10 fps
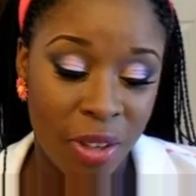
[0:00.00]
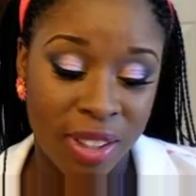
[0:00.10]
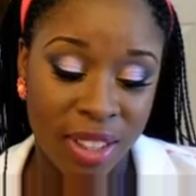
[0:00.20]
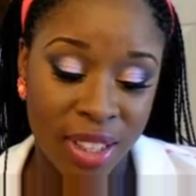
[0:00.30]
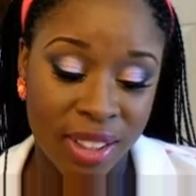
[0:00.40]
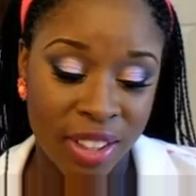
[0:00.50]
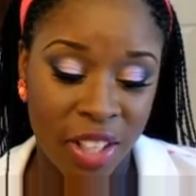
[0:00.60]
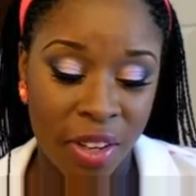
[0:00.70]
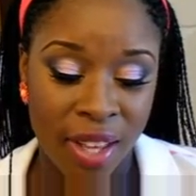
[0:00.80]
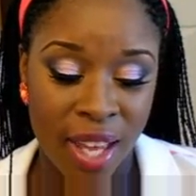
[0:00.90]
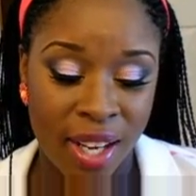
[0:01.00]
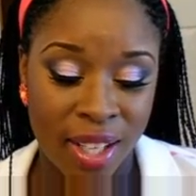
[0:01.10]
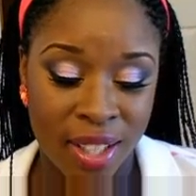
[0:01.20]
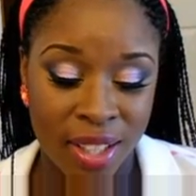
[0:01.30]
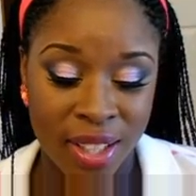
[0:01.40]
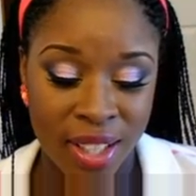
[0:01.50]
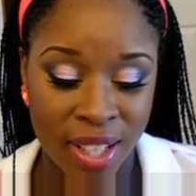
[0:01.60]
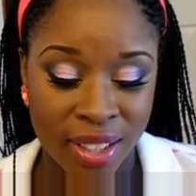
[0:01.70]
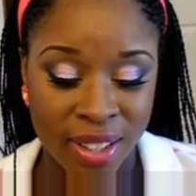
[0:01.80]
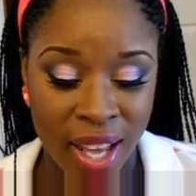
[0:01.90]
you know, it's good to know that it
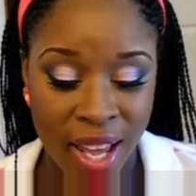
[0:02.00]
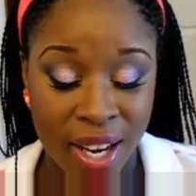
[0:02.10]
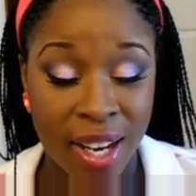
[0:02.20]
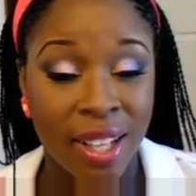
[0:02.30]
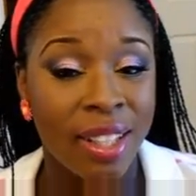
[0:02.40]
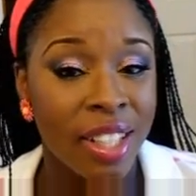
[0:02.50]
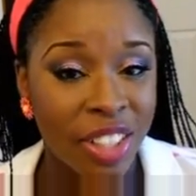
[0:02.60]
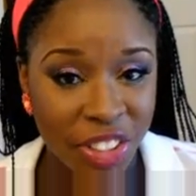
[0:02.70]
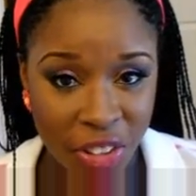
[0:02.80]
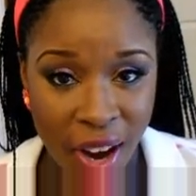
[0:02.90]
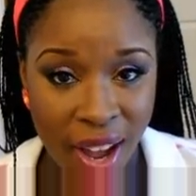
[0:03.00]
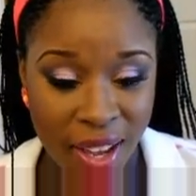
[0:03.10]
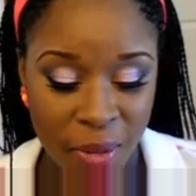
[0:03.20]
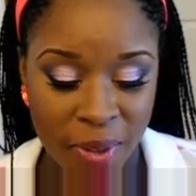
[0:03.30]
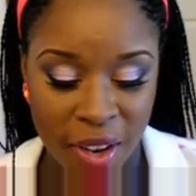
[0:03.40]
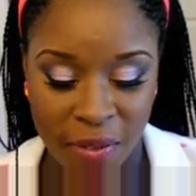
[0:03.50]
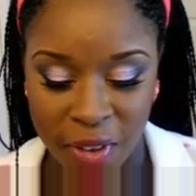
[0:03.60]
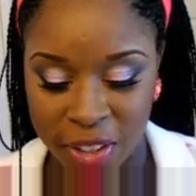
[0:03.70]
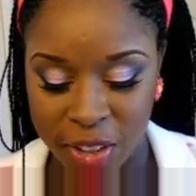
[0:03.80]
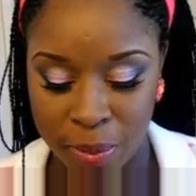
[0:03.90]
does that. And I did try it when
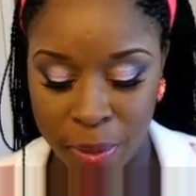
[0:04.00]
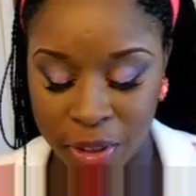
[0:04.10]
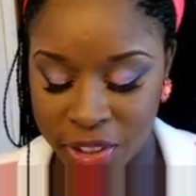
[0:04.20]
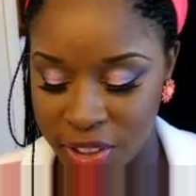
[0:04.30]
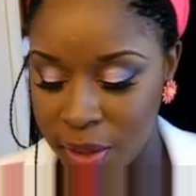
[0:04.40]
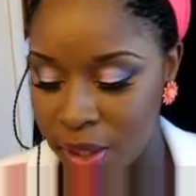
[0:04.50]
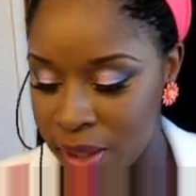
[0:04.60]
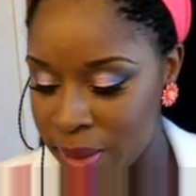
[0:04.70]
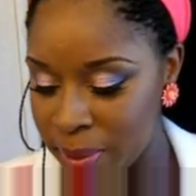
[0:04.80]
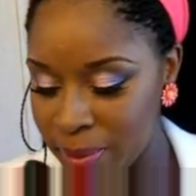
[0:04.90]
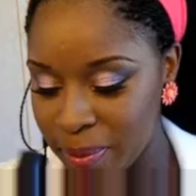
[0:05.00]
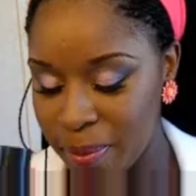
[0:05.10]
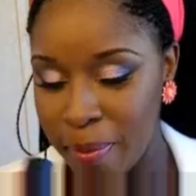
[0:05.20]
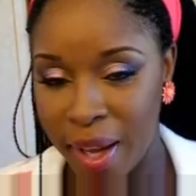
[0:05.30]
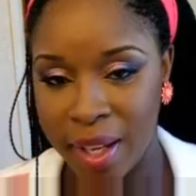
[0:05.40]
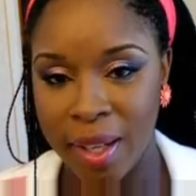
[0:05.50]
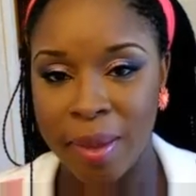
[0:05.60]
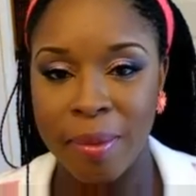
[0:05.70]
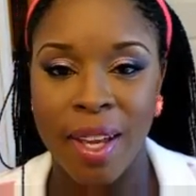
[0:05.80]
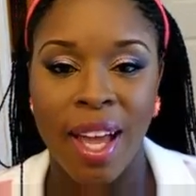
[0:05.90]
I first purchased the
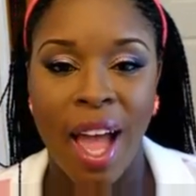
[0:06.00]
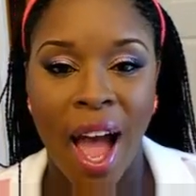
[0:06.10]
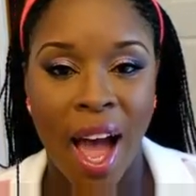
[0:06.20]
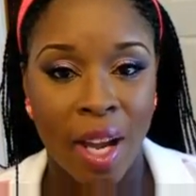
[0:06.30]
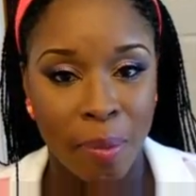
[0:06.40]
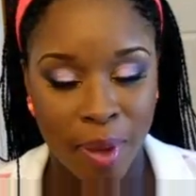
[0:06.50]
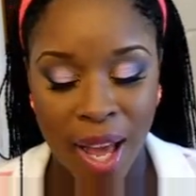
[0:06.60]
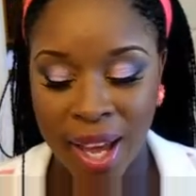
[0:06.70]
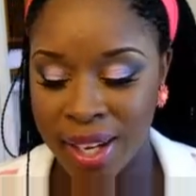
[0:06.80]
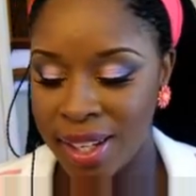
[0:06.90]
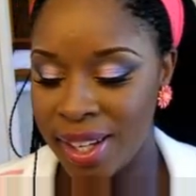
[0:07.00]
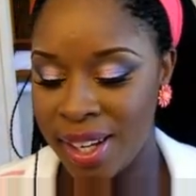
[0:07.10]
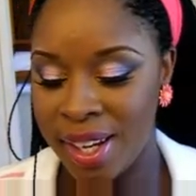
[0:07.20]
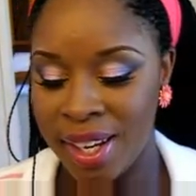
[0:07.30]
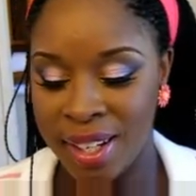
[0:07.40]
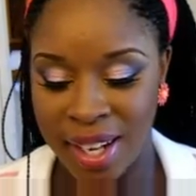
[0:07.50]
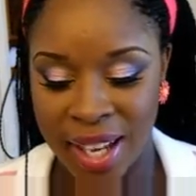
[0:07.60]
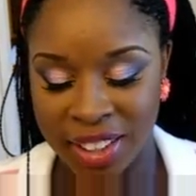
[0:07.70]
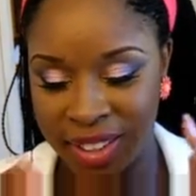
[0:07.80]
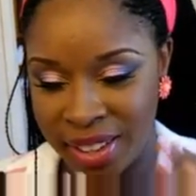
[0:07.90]
makeup. I applied it and
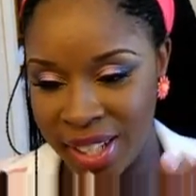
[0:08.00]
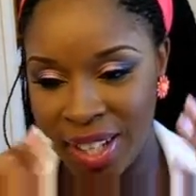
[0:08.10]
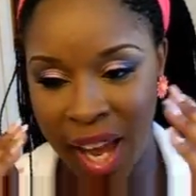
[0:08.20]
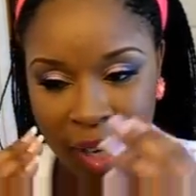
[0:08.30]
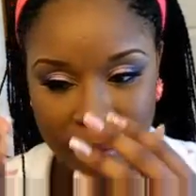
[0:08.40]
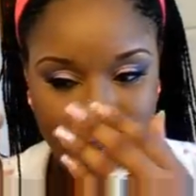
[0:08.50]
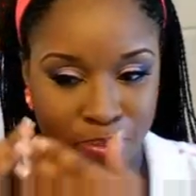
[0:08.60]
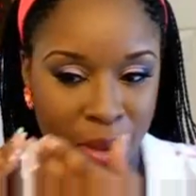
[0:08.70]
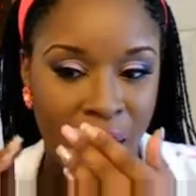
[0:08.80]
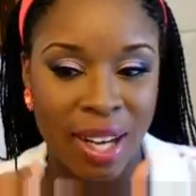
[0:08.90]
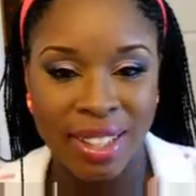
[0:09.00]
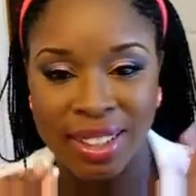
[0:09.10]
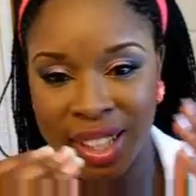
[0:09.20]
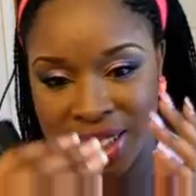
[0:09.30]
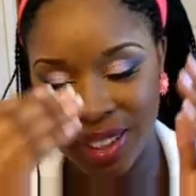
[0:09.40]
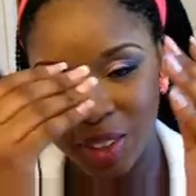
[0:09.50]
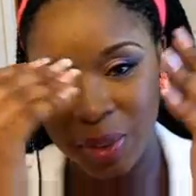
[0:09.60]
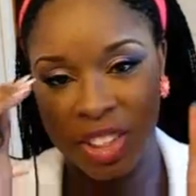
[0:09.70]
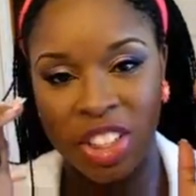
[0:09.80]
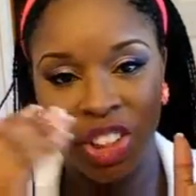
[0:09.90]
I did like blotting
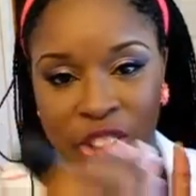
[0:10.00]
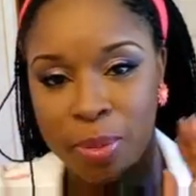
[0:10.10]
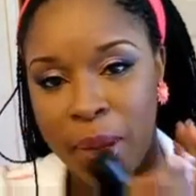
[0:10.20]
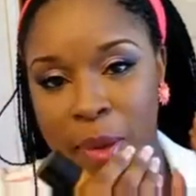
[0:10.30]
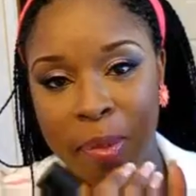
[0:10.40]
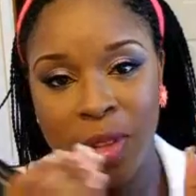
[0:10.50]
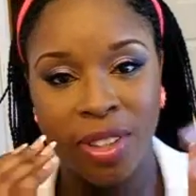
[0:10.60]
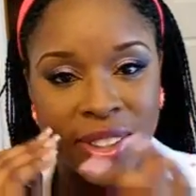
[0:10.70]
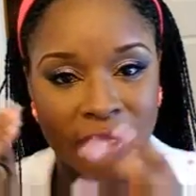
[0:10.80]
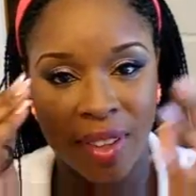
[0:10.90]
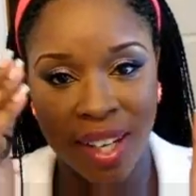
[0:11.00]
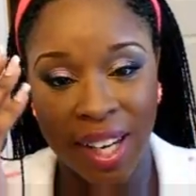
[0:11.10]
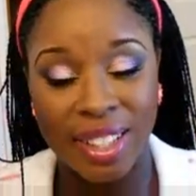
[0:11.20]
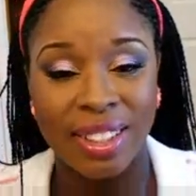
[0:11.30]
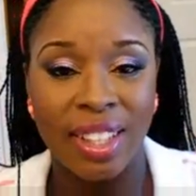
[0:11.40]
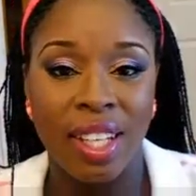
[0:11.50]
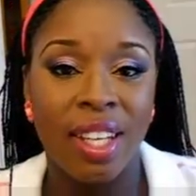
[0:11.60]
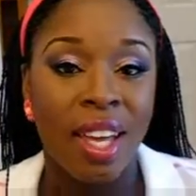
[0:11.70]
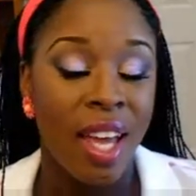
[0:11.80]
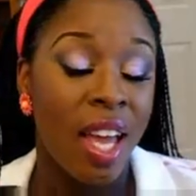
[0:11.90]
tests with tissue paper and stuff like that to
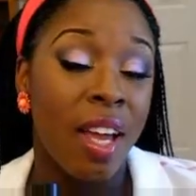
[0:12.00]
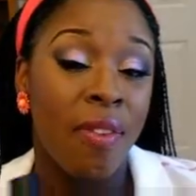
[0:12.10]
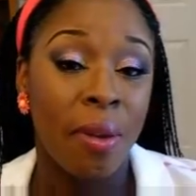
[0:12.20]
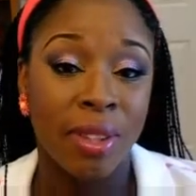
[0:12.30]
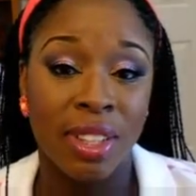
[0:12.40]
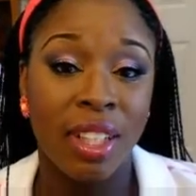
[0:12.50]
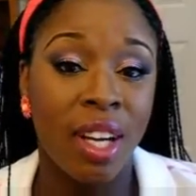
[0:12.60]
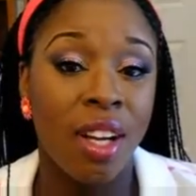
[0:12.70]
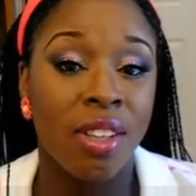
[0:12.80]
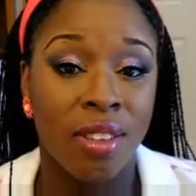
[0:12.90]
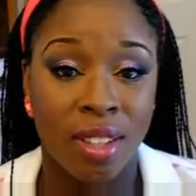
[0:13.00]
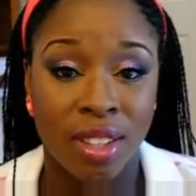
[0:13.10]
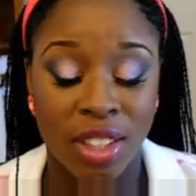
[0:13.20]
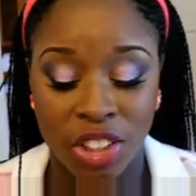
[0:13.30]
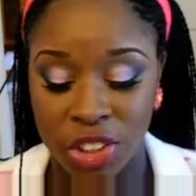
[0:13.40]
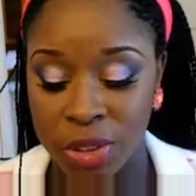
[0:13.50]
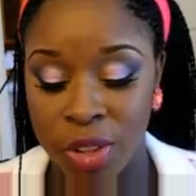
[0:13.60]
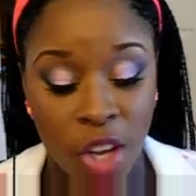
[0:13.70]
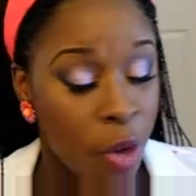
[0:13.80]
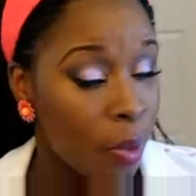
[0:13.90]
see if I would see color on the
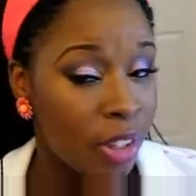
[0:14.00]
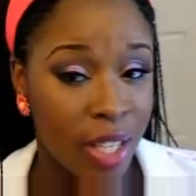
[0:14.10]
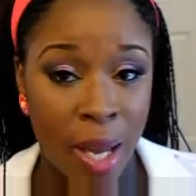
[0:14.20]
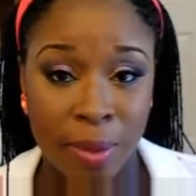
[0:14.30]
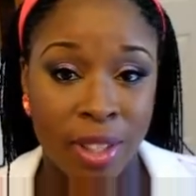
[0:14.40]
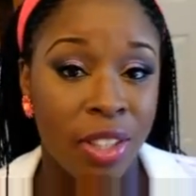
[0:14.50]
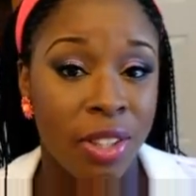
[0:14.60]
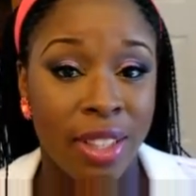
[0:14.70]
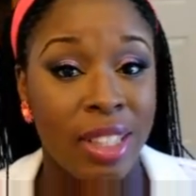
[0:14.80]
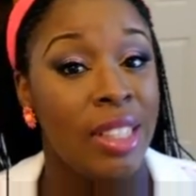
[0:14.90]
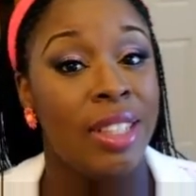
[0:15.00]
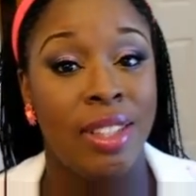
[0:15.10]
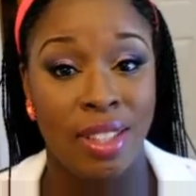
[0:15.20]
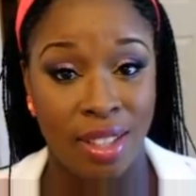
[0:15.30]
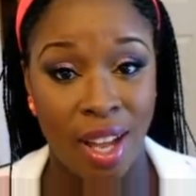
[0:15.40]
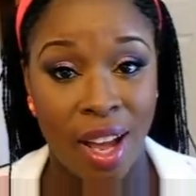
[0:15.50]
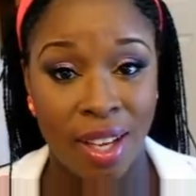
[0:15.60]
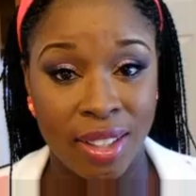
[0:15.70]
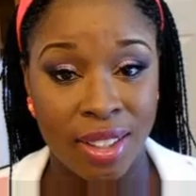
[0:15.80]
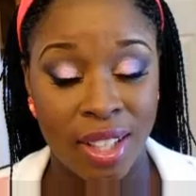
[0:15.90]
tissue, but you absolutely did
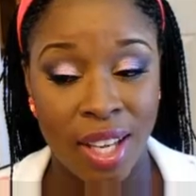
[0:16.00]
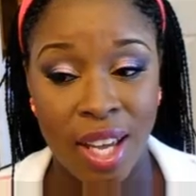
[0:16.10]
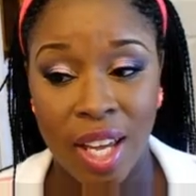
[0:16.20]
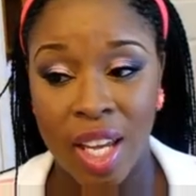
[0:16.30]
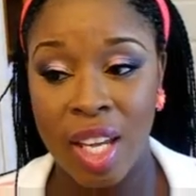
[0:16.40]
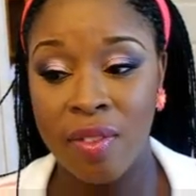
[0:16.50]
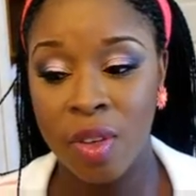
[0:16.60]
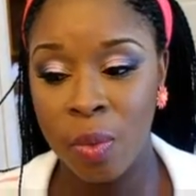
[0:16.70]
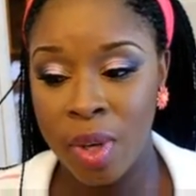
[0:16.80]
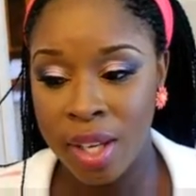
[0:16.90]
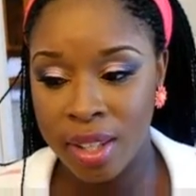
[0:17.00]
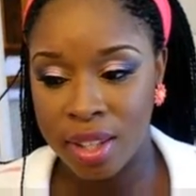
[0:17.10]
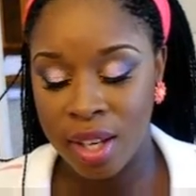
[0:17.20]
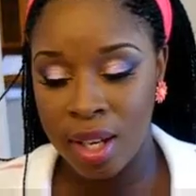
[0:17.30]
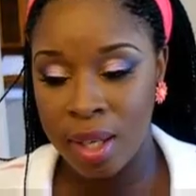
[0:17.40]
not. Even with